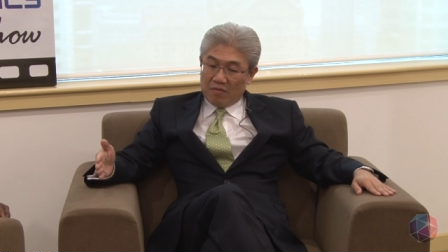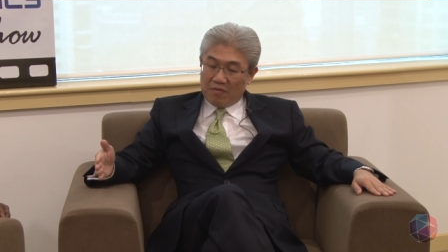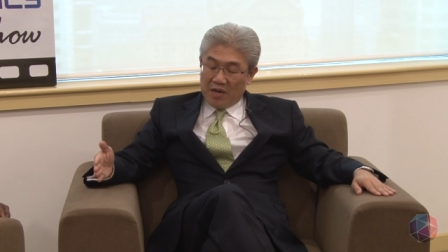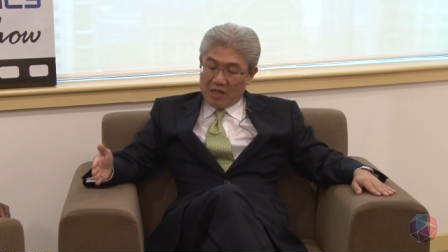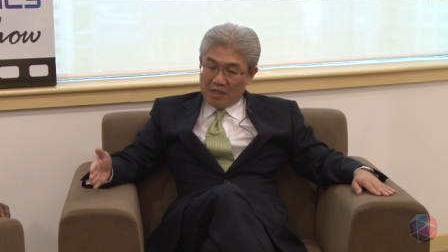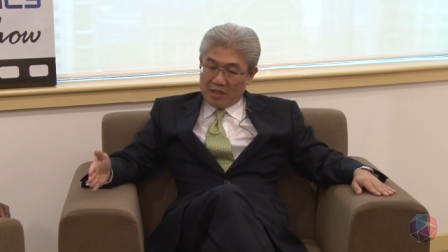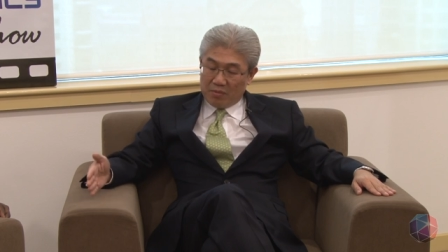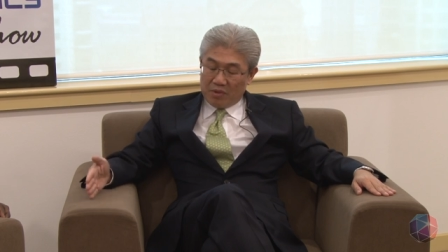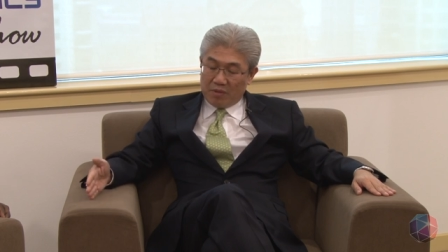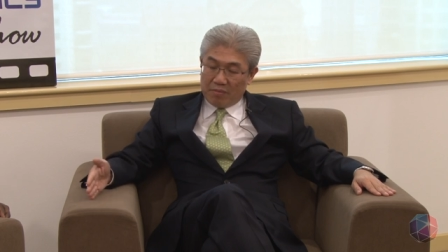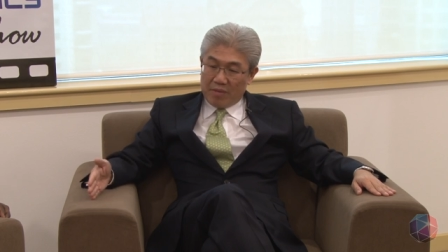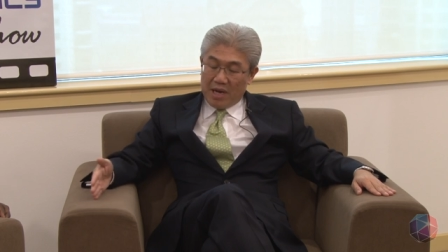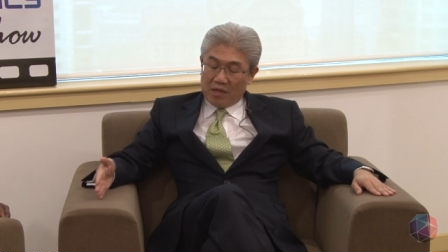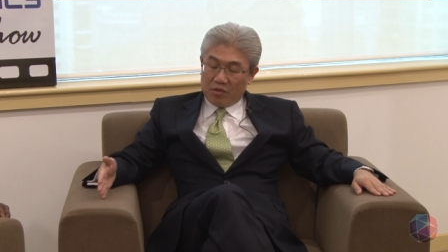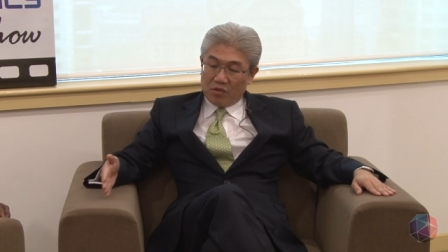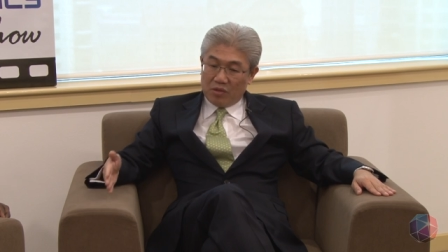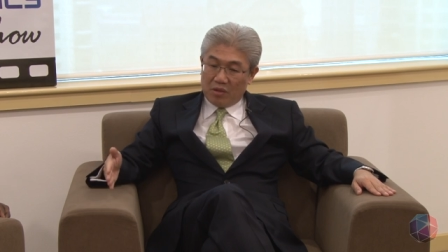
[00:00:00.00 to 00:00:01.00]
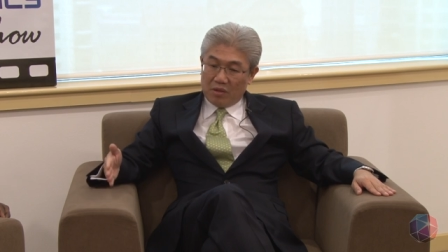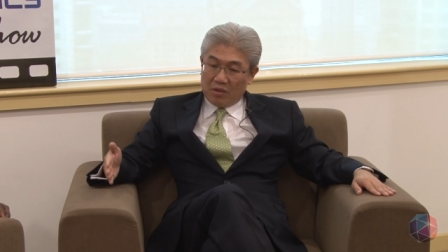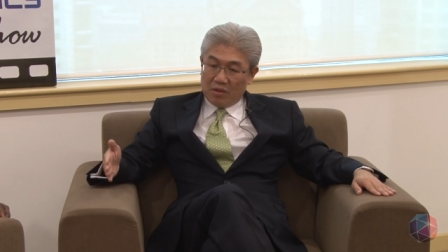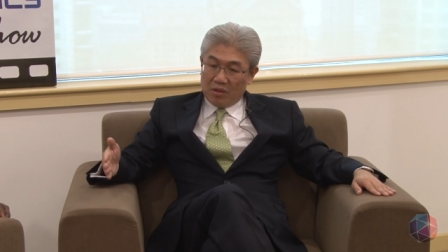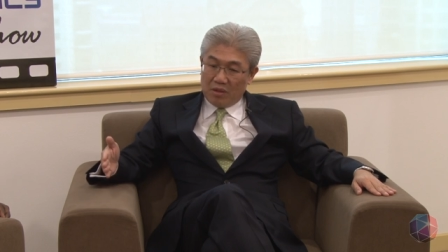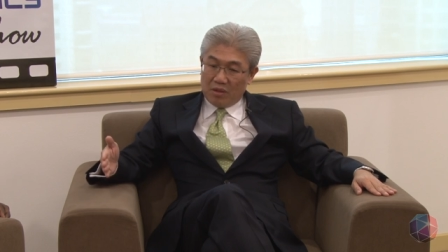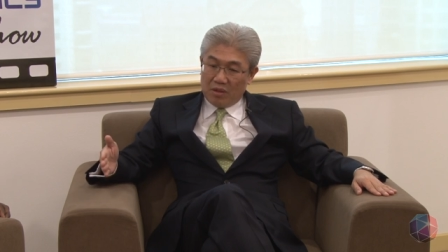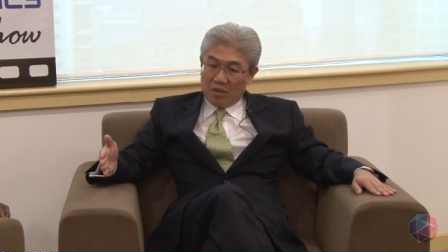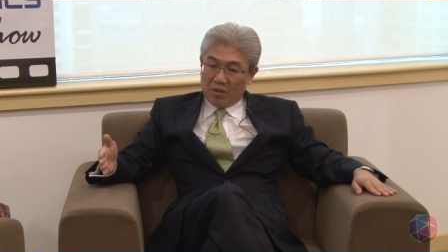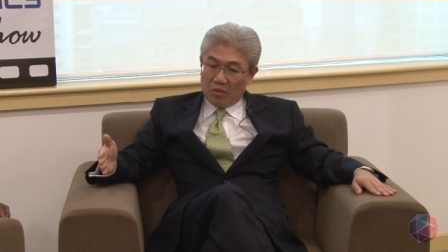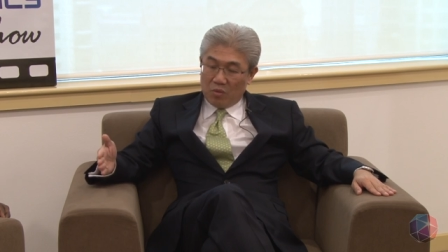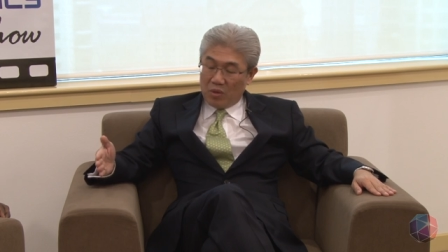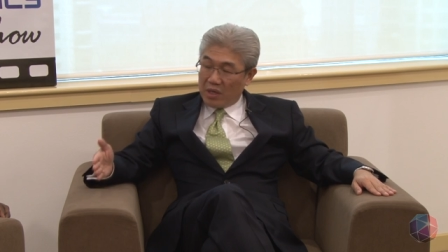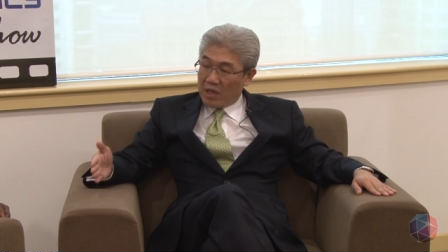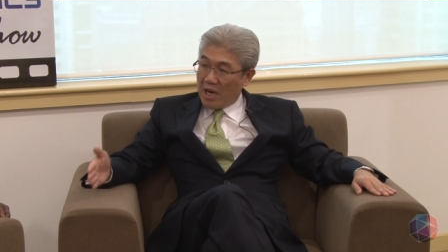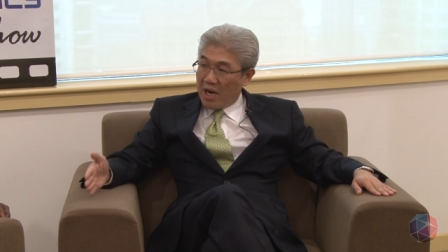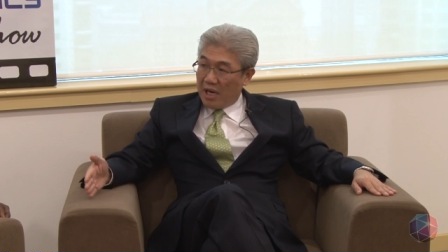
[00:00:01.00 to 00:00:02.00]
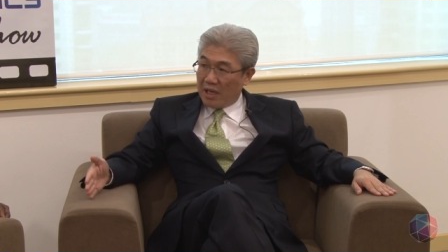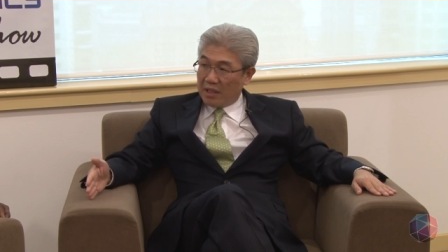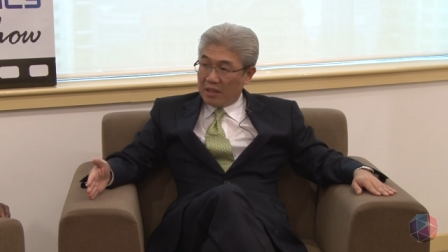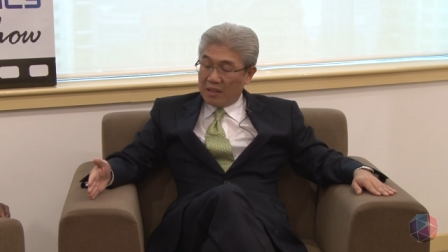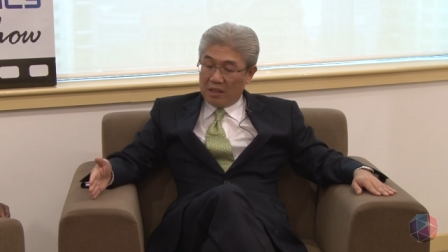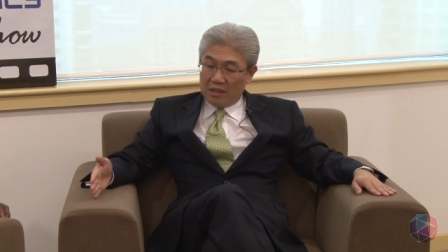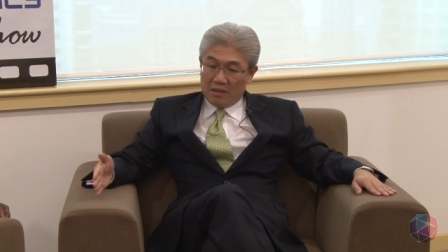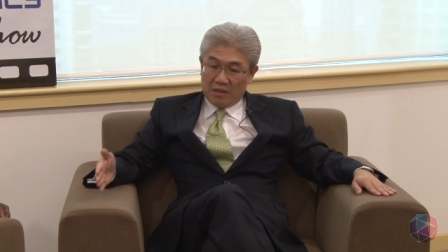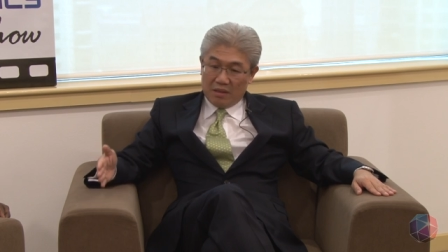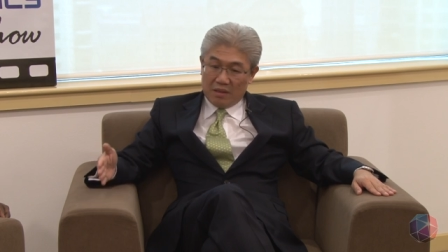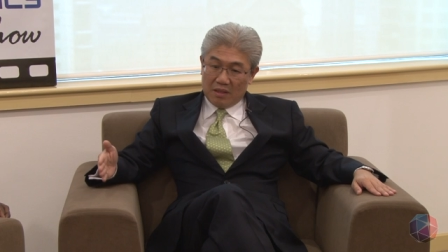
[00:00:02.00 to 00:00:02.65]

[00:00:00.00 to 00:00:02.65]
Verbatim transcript: find something passionate, work hard at it,